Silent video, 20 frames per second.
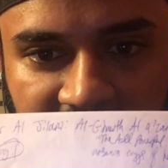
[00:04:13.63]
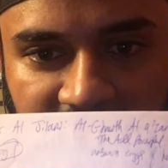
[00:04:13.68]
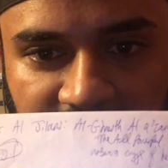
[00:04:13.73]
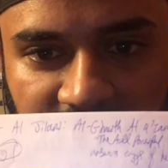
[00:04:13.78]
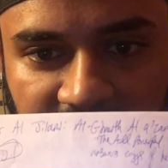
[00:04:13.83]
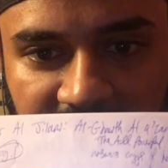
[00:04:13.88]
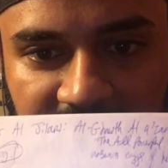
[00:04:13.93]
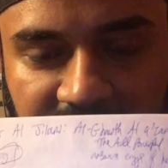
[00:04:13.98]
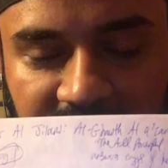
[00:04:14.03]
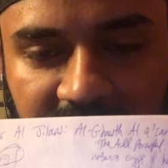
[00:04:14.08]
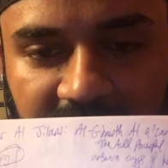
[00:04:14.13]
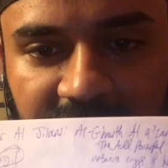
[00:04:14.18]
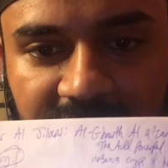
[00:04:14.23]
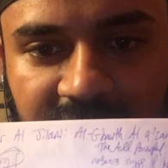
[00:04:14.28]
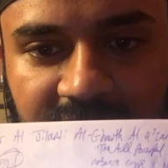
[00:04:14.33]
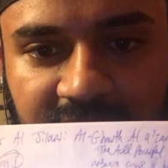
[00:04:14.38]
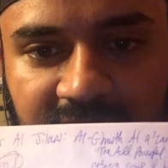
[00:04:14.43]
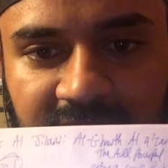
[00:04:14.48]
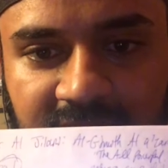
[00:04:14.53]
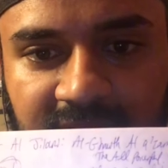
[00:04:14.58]
right there,
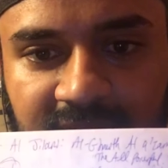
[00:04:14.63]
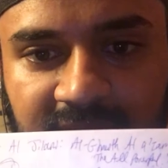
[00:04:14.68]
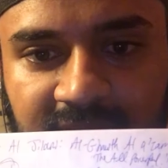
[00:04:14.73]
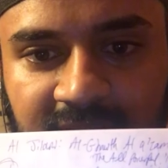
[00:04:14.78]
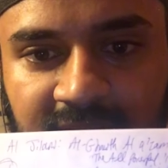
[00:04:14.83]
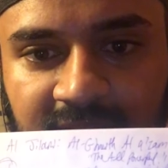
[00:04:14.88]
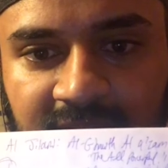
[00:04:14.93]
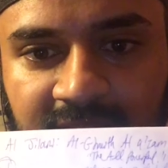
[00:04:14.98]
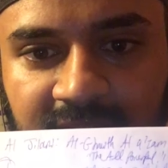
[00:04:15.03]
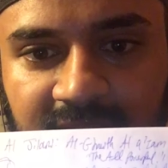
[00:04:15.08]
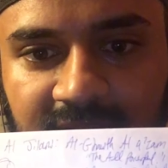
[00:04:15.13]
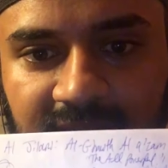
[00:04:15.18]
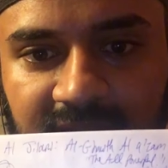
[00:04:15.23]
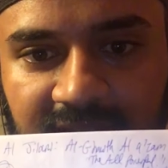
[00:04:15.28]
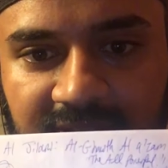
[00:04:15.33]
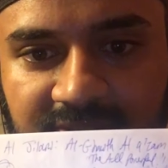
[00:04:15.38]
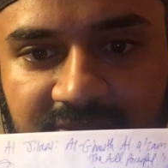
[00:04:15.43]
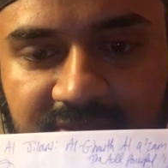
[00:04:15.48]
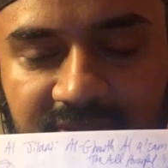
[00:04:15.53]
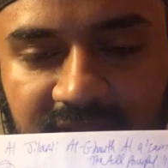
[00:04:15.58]

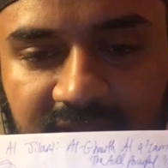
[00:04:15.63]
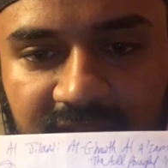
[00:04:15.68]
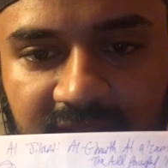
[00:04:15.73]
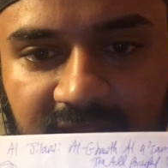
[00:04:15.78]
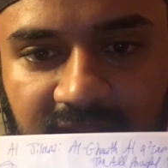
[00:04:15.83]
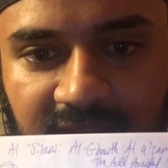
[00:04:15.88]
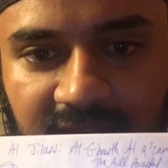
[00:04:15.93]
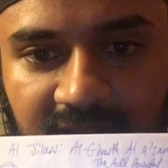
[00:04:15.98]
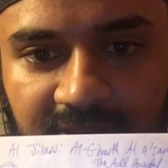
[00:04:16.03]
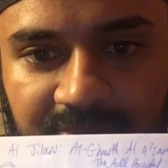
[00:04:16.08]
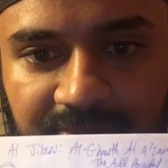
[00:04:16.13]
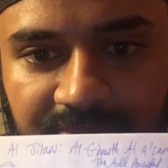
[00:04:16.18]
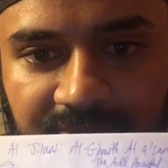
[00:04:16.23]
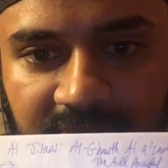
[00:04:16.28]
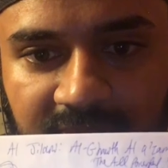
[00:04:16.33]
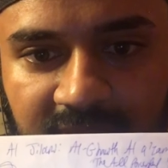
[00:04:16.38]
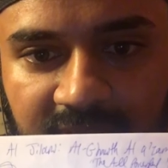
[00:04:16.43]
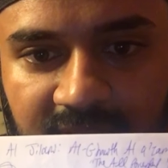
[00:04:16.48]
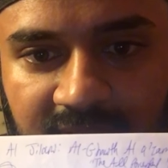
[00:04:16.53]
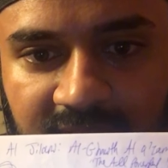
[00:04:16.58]
that's the um,
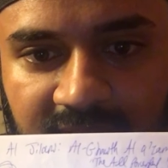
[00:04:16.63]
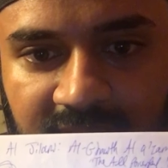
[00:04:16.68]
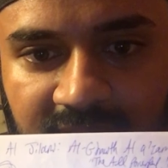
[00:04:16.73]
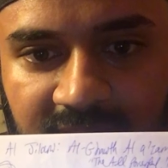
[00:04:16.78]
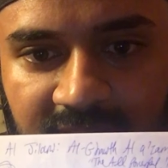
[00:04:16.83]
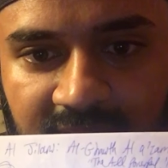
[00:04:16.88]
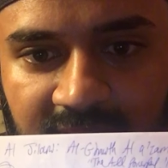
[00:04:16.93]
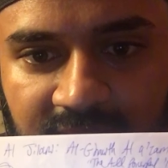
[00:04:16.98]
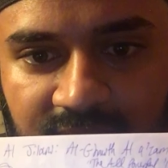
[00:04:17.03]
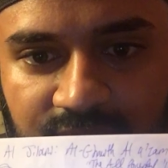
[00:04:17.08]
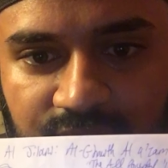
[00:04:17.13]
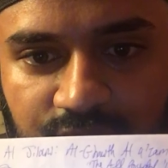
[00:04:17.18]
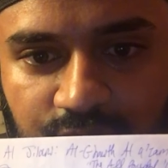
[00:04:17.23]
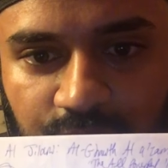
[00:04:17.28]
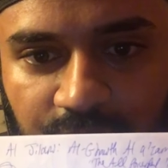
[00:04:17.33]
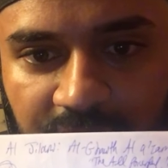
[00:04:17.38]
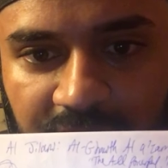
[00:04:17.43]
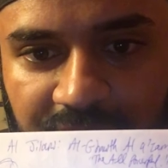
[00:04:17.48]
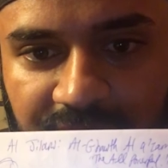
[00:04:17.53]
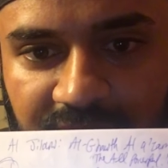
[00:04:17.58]

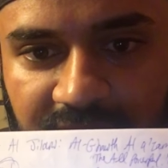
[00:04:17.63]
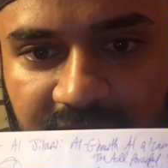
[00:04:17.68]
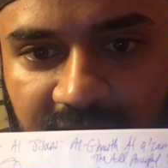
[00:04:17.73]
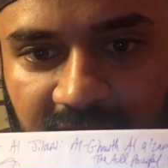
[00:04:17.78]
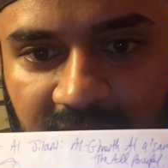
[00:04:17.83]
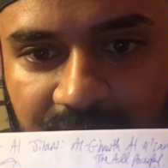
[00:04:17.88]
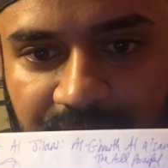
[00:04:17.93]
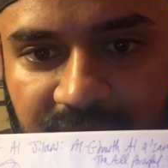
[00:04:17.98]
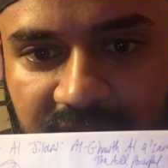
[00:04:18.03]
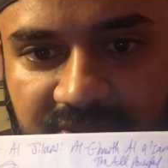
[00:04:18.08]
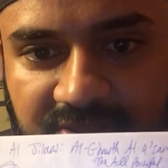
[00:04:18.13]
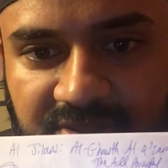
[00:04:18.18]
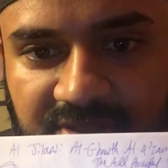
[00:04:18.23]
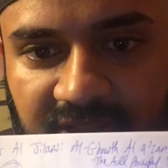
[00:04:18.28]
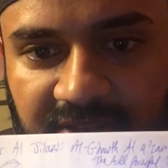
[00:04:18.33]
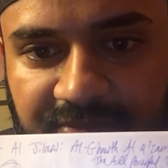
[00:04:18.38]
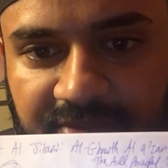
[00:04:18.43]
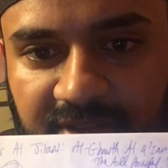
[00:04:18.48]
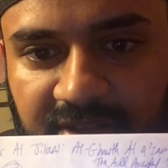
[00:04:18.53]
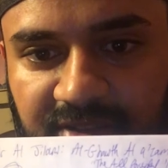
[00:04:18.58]
square on the compass,
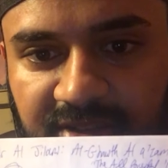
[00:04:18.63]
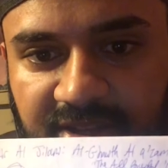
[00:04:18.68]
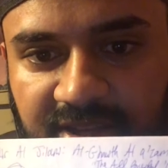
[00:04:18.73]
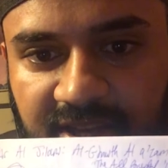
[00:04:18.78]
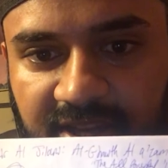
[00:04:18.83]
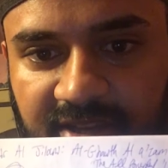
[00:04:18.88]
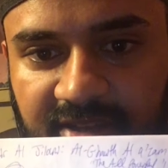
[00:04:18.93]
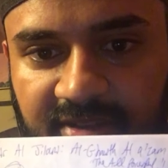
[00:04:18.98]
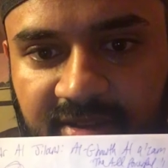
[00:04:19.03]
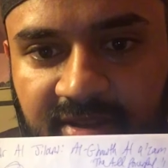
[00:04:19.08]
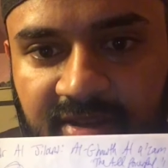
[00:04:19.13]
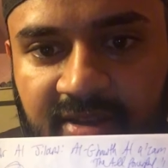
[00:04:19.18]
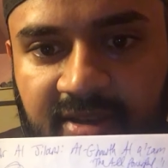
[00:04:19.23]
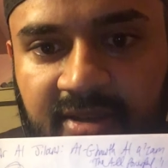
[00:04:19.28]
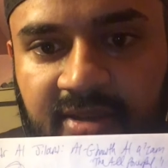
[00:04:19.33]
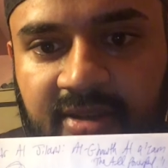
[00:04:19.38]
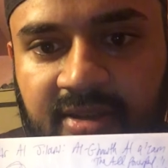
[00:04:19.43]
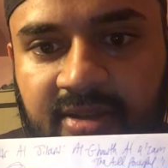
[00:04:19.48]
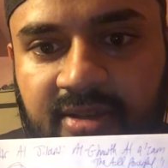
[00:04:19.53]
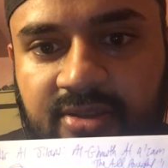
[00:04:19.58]
seven and the eight.
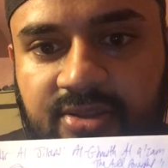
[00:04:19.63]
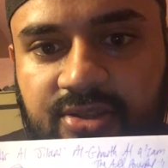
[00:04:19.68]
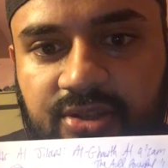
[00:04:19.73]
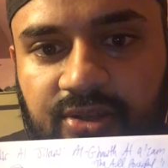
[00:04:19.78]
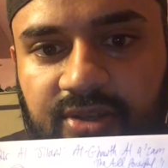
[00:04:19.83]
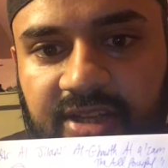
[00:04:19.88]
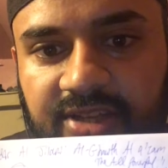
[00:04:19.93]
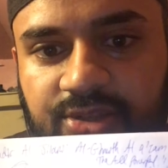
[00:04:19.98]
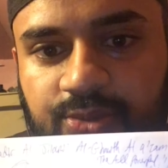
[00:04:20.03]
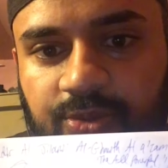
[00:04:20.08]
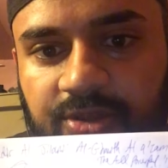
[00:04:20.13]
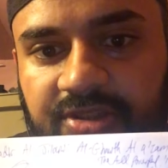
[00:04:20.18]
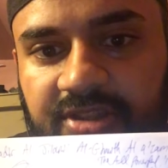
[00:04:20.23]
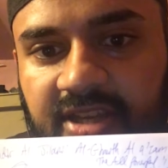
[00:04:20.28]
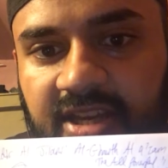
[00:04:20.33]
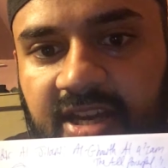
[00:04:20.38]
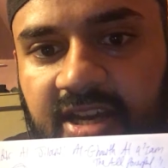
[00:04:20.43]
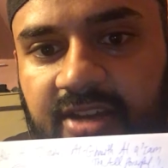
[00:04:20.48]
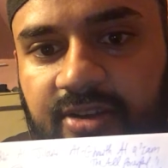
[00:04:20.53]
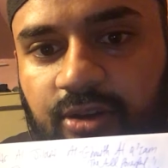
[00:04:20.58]
So that's what they
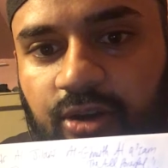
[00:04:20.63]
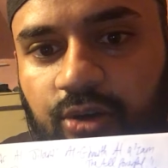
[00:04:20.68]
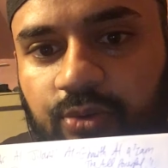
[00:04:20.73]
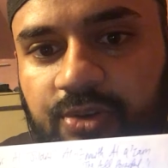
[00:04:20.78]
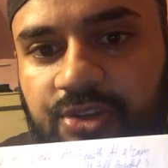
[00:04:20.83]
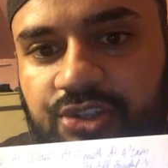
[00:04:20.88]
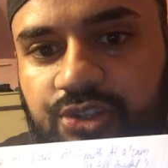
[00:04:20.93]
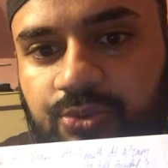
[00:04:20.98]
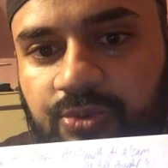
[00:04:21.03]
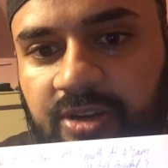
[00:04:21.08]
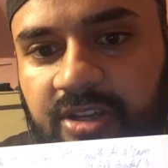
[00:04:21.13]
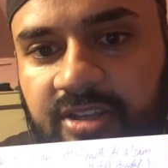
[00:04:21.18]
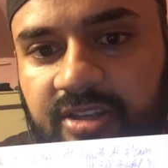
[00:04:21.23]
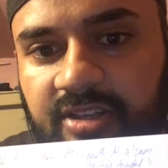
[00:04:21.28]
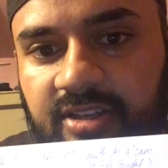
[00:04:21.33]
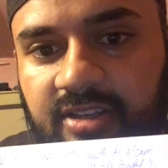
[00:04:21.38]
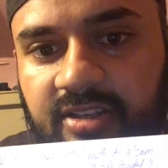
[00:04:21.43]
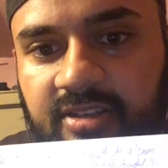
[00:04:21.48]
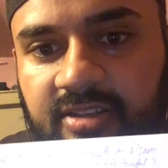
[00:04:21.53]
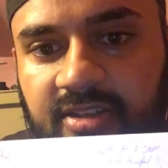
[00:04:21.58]
had always
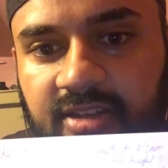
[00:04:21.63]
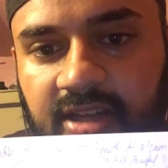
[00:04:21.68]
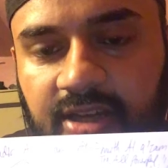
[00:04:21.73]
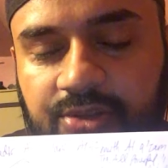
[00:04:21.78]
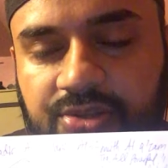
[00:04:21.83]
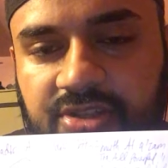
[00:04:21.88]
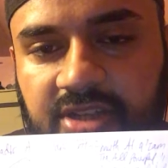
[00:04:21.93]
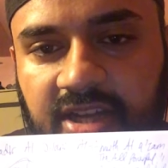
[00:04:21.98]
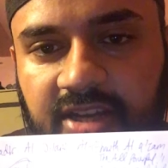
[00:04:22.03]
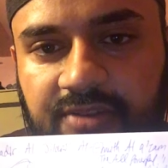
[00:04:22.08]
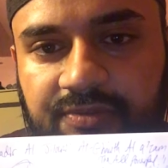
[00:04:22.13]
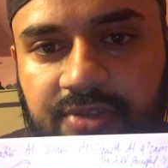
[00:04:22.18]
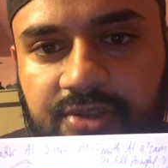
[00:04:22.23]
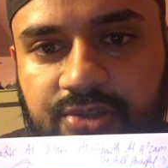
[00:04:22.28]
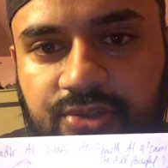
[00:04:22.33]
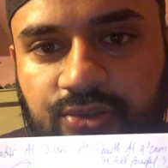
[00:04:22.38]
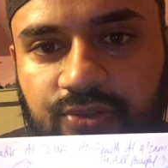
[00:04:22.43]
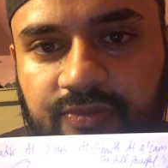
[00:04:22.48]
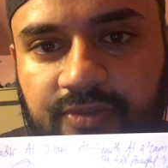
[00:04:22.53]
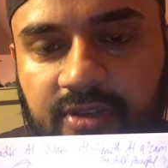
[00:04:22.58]
written outside of the
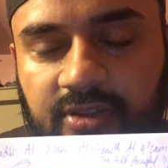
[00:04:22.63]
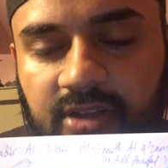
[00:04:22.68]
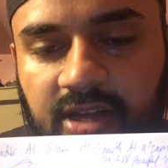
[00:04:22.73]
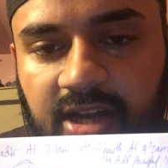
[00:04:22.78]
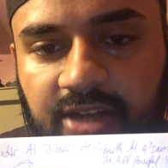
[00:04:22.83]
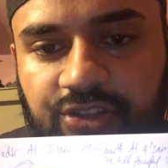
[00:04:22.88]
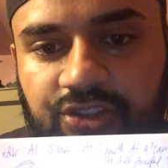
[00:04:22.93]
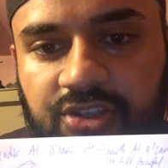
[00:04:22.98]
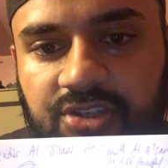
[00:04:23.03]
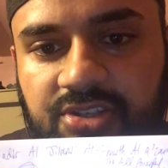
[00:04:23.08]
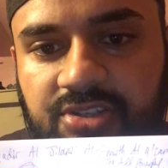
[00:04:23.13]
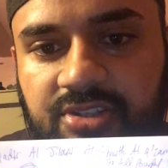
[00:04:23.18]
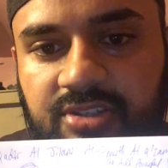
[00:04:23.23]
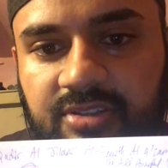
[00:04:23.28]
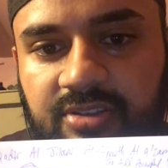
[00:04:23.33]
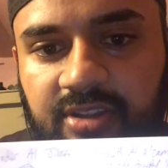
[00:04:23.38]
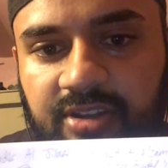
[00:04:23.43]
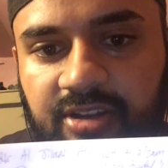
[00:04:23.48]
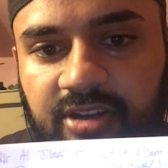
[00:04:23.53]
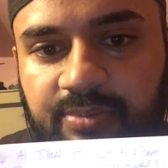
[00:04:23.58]
Sufi lodges,
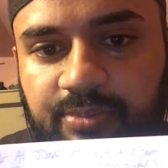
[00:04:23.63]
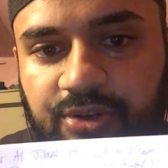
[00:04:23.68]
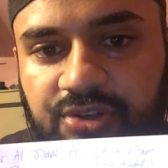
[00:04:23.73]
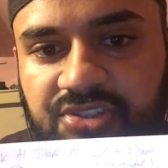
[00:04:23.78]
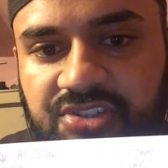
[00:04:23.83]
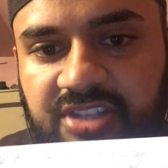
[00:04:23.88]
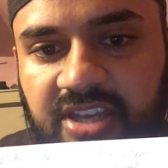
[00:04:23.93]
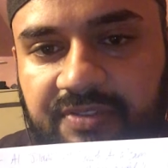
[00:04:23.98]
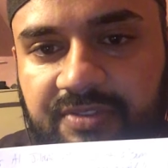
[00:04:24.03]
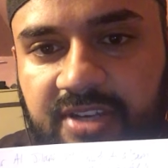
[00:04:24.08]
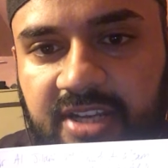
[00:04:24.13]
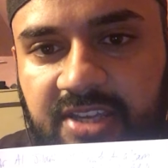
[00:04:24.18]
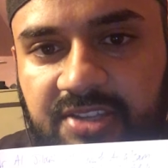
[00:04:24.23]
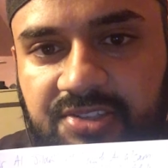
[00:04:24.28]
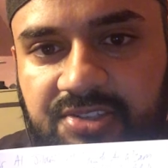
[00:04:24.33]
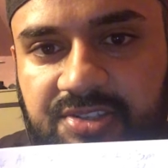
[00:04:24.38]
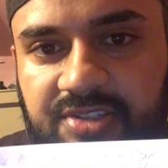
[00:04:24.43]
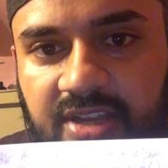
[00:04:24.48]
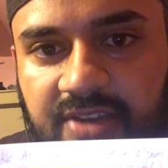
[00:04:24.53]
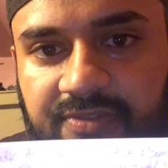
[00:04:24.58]
the number seven eight
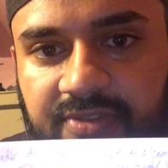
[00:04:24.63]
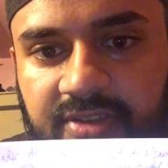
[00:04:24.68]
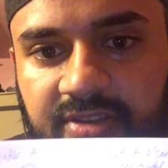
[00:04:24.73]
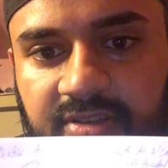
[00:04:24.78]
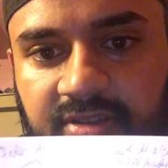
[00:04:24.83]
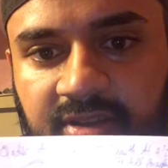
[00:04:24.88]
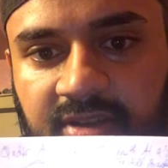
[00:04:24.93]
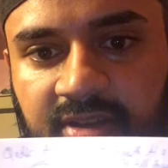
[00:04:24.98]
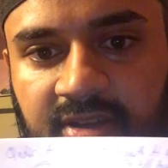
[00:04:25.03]
seven.